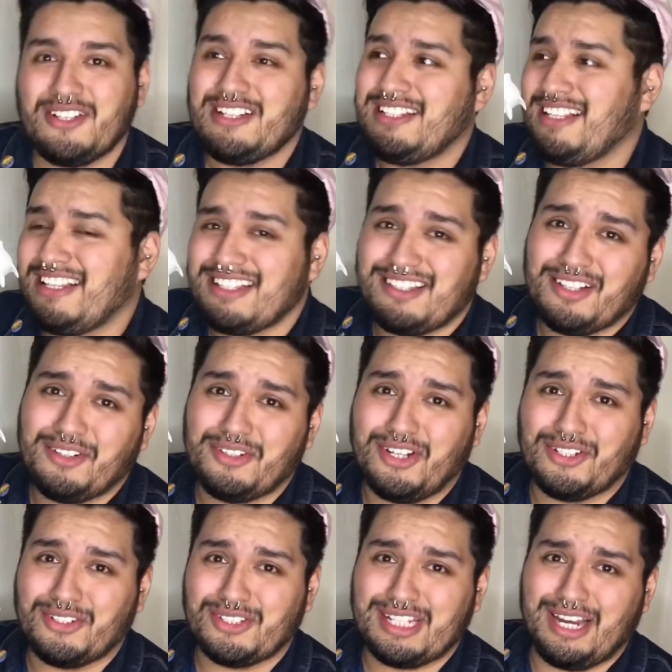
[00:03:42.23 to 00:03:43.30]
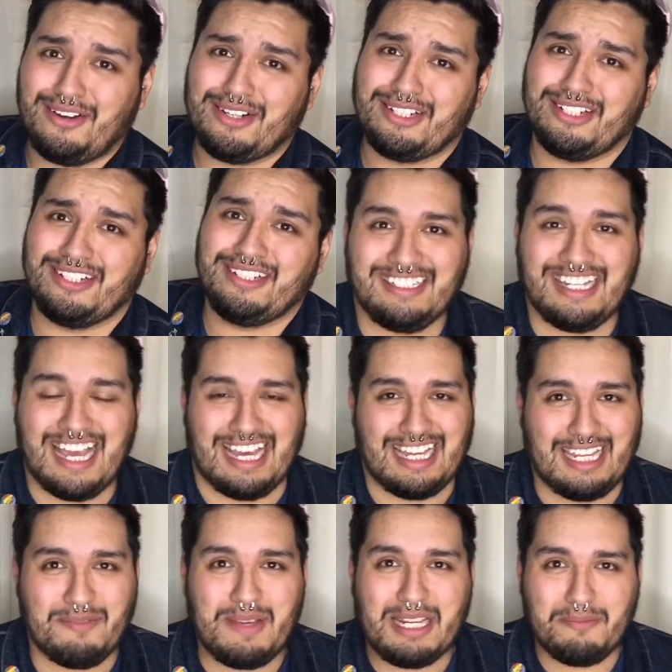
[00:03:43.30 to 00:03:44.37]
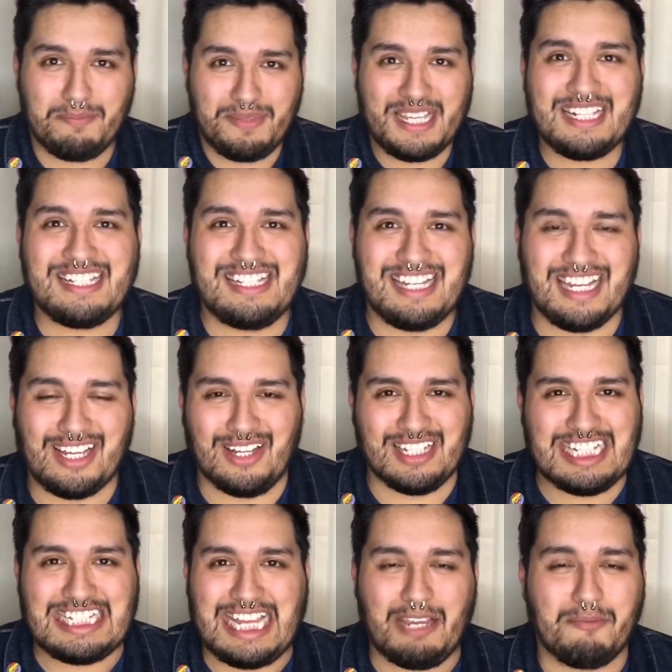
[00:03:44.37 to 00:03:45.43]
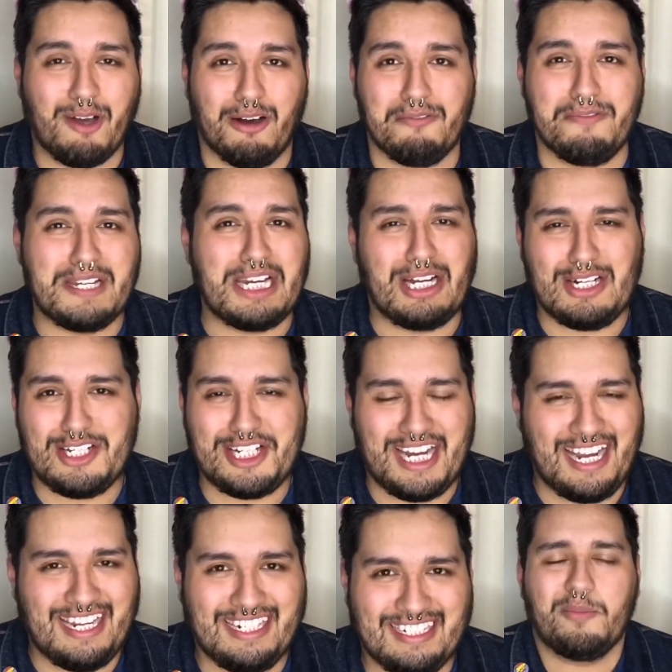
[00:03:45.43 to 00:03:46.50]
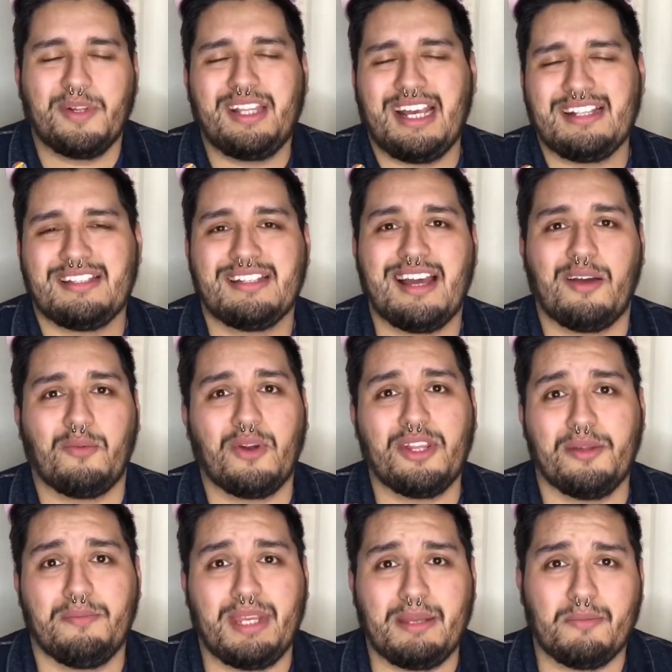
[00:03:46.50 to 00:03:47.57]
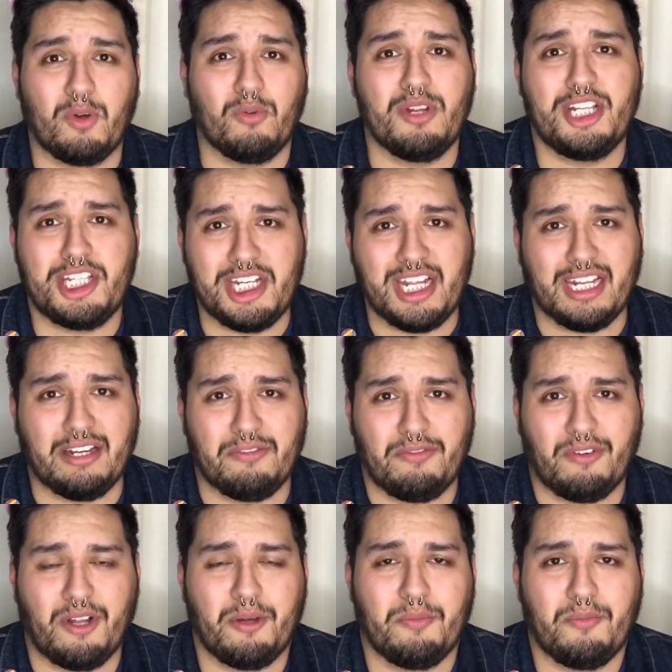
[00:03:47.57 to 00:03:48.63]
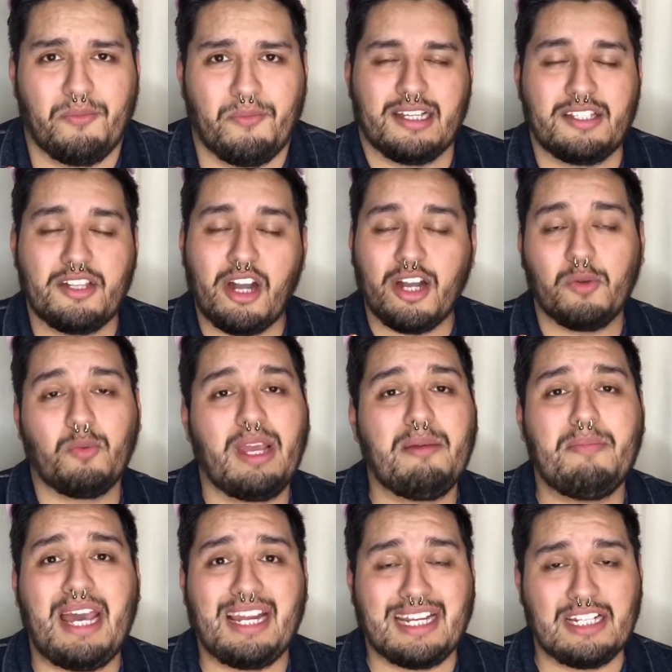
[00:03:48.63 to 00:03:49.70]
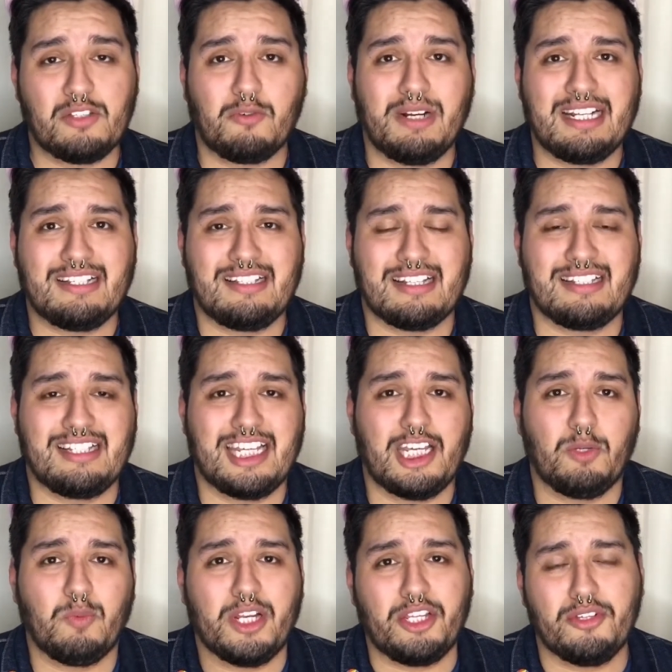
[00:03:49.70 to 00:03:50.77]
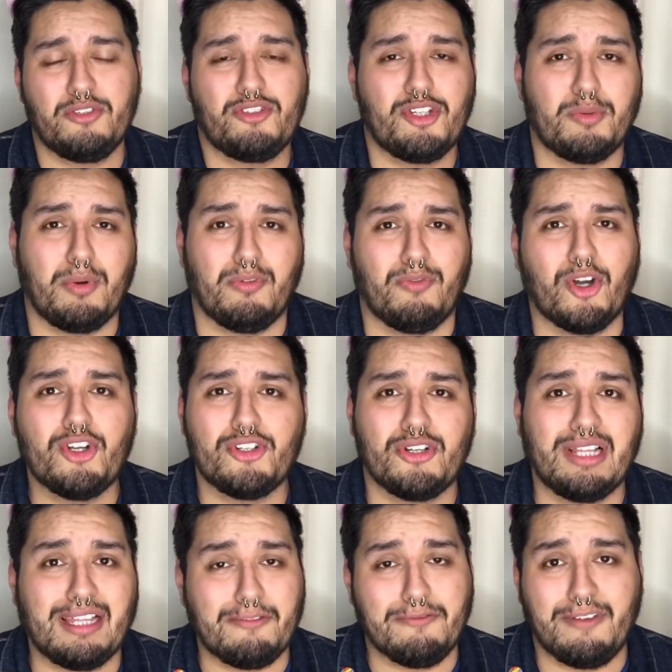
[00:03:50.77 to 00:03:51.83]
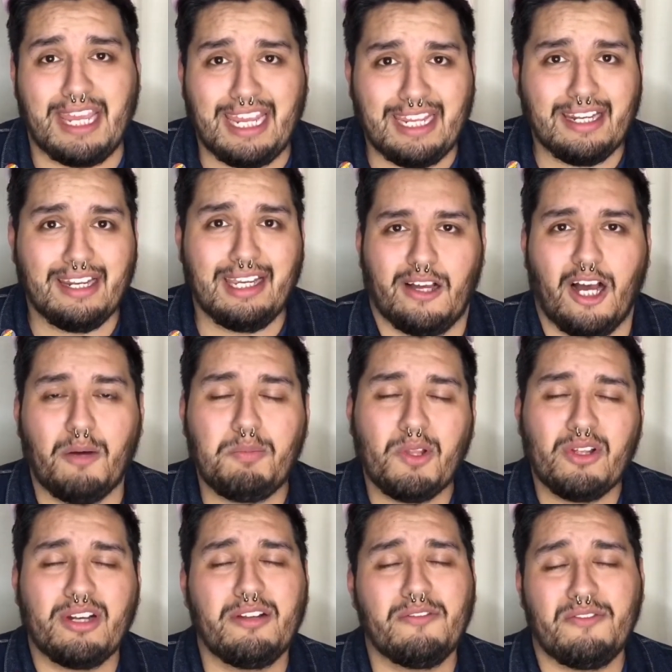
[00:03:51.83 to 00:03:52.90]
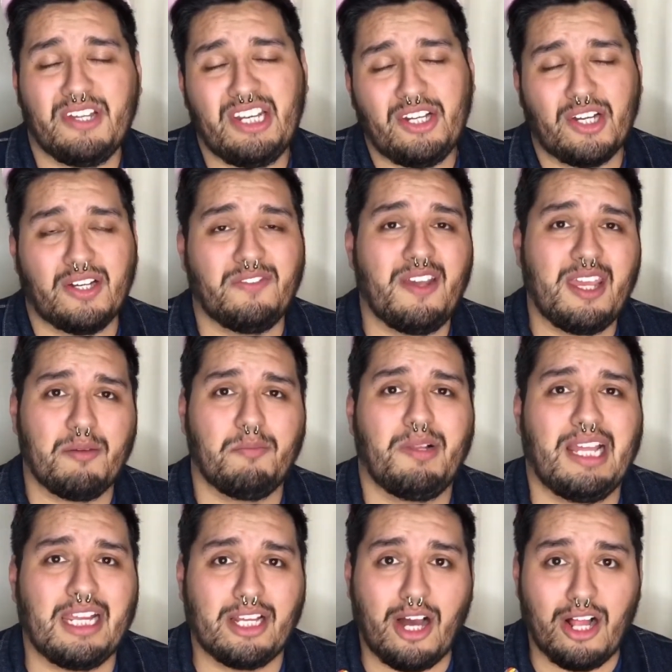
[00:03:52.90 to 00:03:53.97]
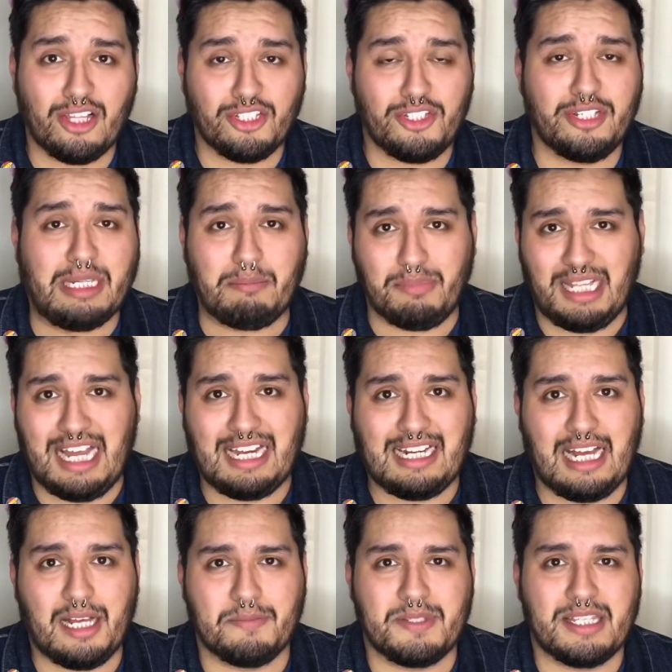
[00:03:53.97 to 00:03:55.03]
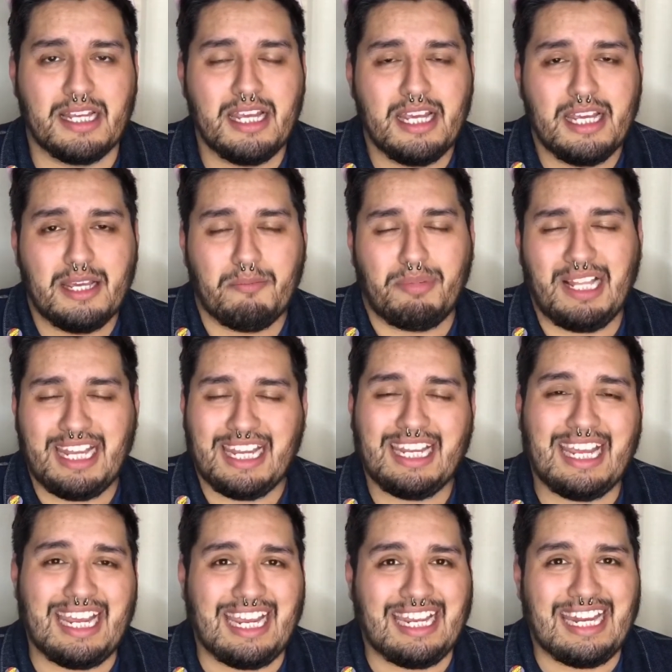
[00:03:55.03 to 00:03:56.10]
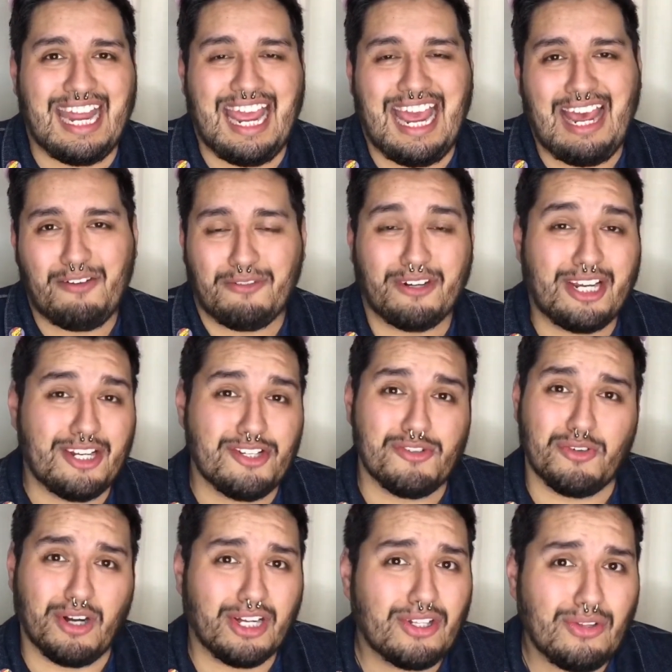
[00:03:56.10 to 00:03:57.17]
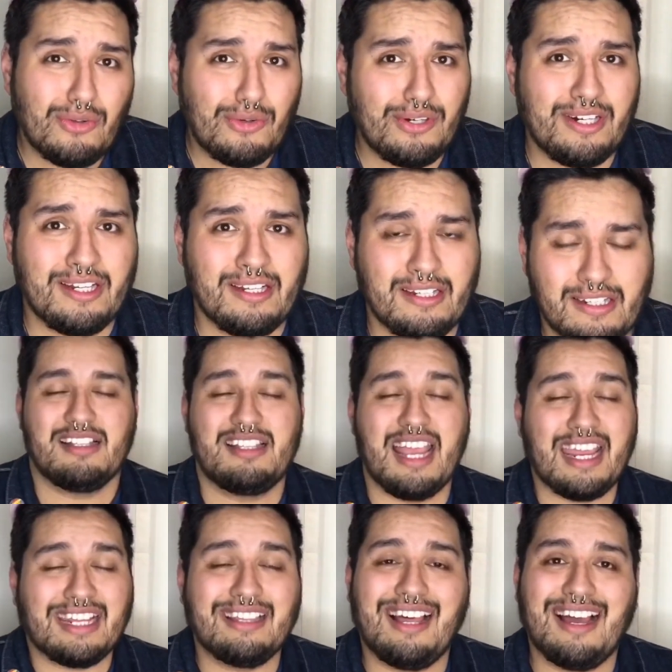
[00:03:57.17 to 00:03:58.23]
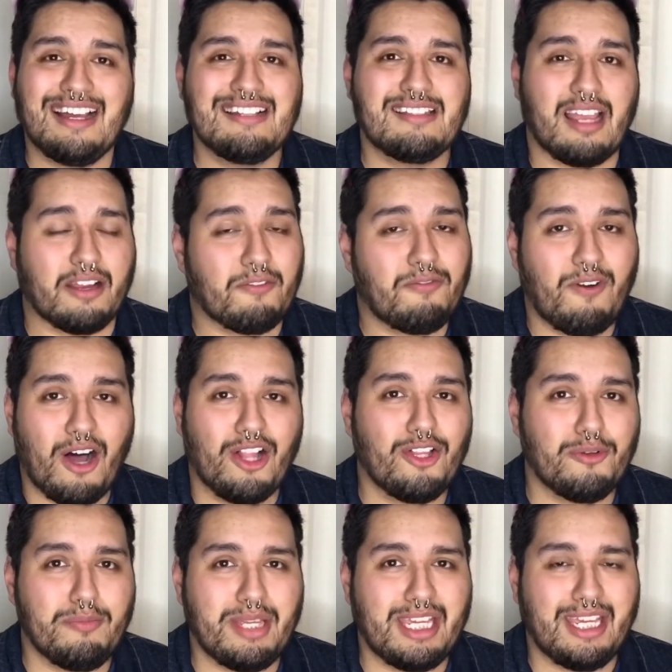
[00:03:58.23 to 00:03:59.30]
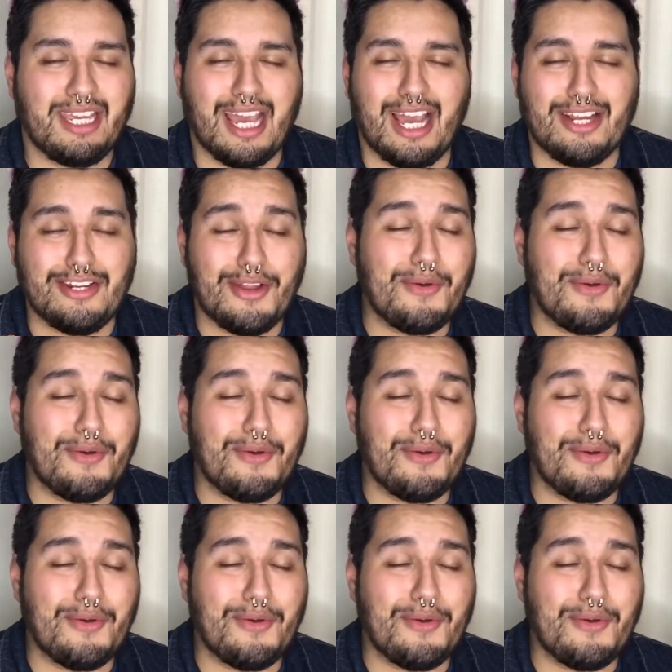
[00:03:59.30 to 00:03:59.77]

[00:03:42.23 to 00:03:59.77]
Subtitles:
So you see this little Knuckles character? Yeah, he made a big stink on this game called VRChat, but that's not where the meme originated from. It started way back in 2016 when YouTuber Virtually Vane uploaded a video of him playing Call of Duty Black Ops, playing an African drug lord, saying lines like, follow me, I